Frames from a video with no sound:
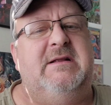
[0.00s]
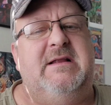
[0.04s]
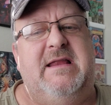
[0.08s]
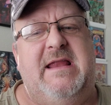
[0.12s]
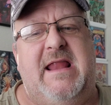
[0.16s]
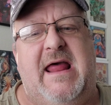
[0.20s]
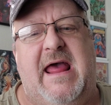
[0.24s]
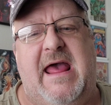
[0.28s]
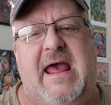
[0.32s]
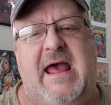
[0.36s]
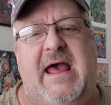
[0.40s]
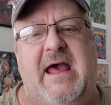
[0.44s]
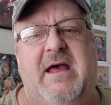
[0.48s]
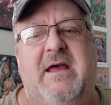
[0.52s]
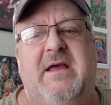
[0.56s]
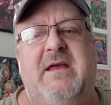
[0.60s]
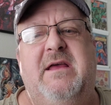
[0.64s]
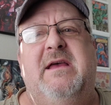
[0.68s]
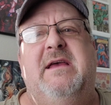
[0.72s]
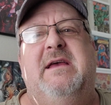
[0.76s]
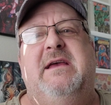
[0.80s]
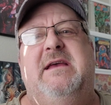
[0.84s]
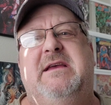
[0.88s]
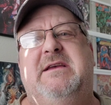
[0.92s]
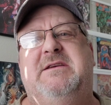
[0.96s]
Nah,
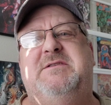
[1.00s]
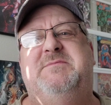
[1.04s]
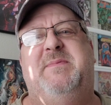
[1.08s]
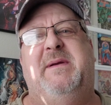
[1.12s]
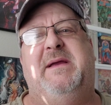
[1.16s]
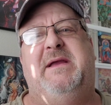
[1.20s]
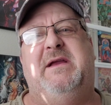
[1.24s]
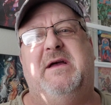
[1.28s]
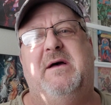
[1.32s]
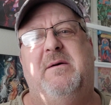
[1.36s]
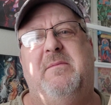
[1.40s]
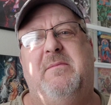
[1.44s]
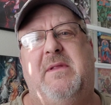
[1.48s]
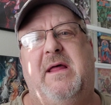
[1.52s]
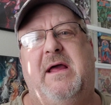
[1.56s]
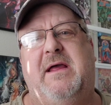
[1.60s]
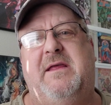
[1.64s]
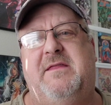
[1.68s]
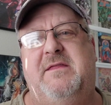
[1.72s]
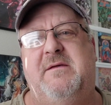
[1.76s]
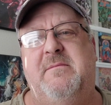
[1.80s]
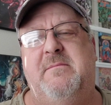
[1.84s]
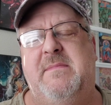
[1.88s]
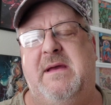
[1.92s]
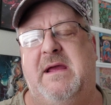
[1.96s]
he's become
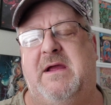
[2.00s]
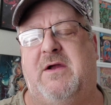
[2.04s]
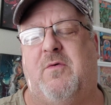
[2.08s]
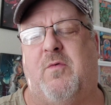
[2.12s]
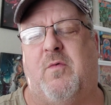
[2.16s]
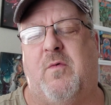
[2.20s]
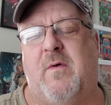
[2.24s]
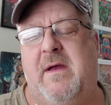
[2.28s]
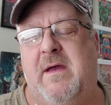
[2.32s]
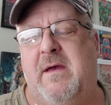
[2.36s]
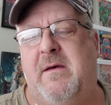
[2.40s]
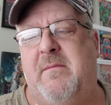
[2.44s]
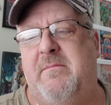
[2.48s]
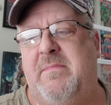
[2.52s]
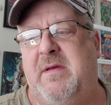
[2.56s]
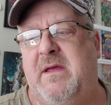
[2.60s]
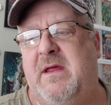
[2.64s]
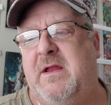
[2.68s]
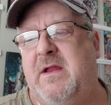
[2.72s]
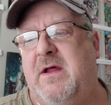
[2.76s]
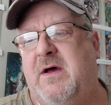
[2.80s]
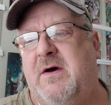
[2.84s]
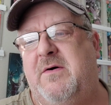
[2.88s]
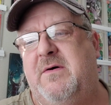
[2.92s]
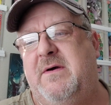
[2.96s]
like the McRib,
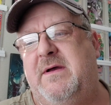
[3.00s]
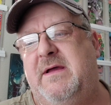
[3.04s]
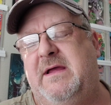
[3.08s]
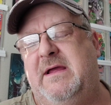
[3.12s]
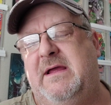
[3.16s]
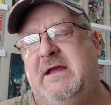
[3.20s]
you know.